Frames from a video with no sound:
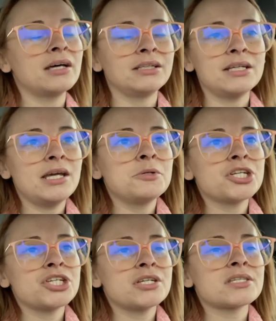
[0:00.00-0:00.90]
And it
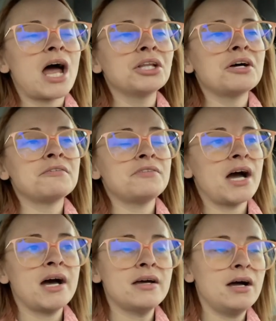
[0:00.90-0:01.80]
was just, I love that.